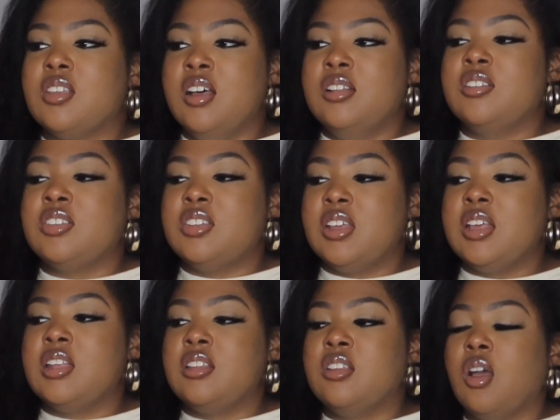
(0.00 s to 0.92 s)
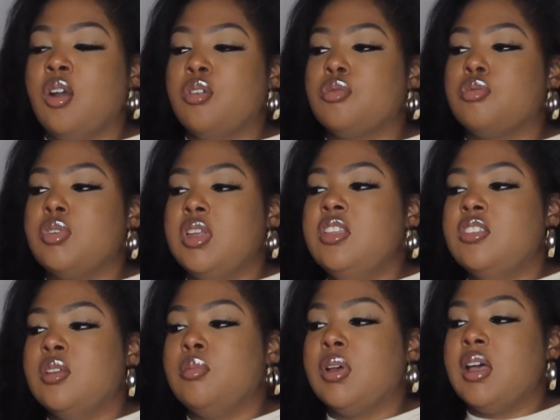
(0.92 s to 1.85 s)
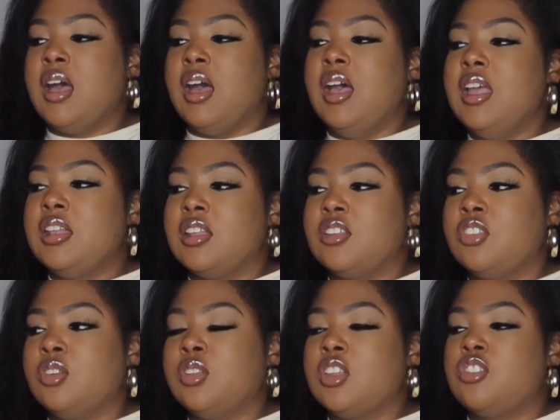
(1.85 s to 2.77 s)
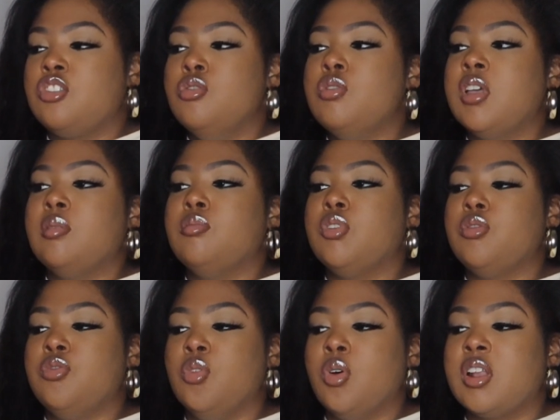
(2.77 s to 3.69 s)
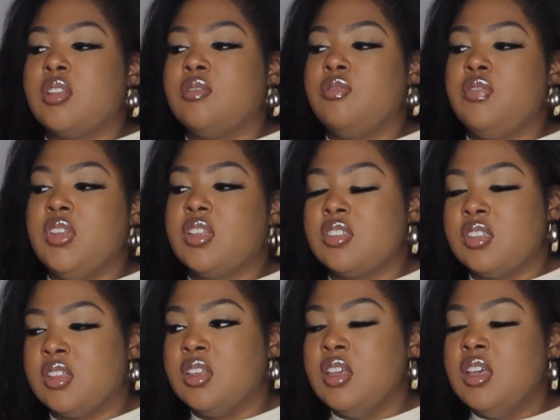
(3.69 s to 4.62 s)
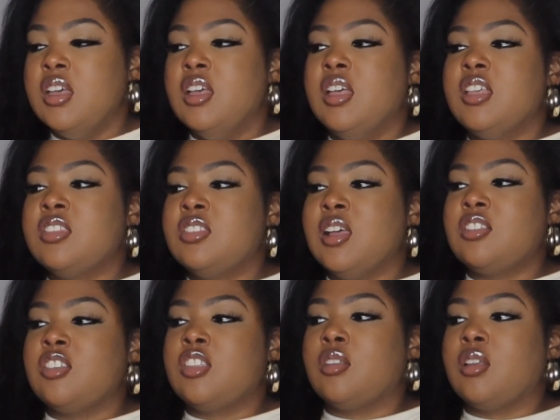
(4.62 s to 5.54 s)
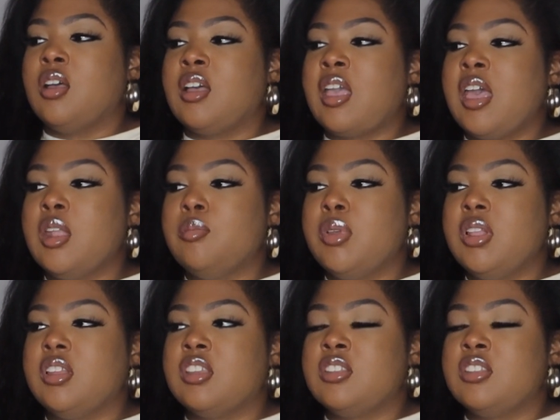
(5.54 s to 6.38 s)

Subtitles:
understanding a reason behind it so that you can move forward and fix it. It's not just accountability.